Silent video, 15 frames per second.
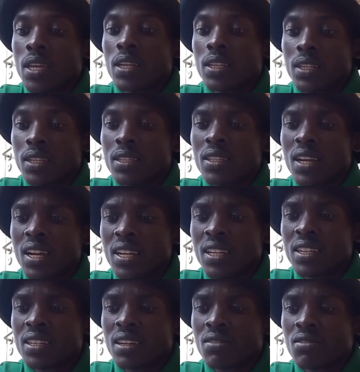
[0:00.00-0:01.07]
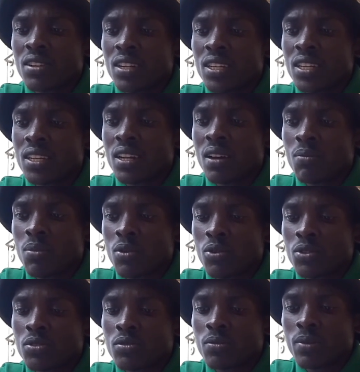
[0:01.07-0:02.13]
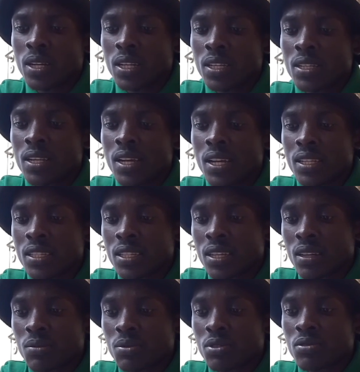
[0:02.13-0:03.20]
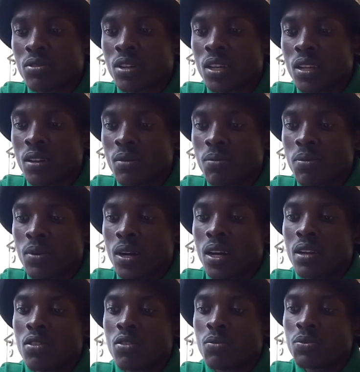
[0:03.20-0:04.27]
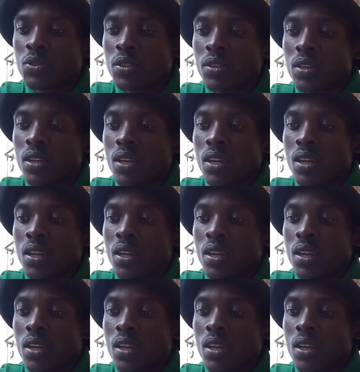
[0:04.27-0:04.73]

It is an integrated approach to manage landscapes to help adopt